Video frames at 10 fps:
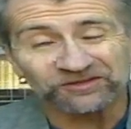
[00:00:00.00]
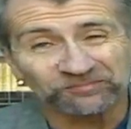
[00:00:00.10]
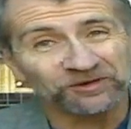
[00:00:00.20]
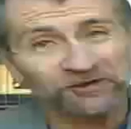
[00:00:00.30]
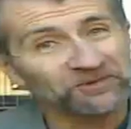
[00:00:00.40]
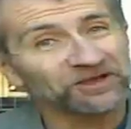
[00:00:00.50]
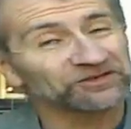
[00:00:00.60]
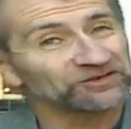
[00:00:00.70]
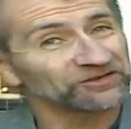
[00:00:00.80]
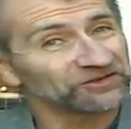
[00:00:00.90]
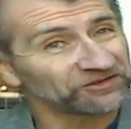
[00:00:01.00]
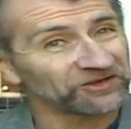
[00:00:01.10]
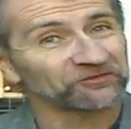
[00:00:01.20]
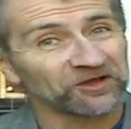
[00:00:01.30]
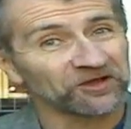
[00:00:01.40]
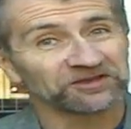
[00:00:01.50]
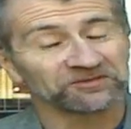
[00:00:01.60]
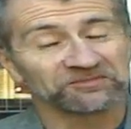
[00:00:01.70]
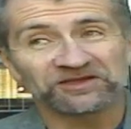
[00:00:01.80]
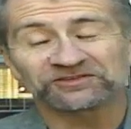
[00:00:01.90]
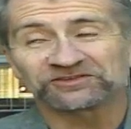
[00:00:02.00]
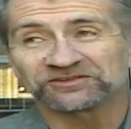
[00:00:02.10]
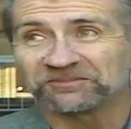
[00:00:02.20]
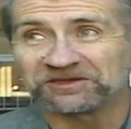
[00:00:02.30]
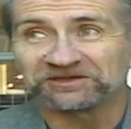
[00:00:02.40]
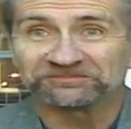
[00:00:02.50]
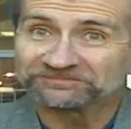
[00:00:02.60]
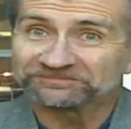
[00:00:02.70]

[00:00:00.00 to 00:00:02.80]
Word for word: is pretty much self condemnation. I mean,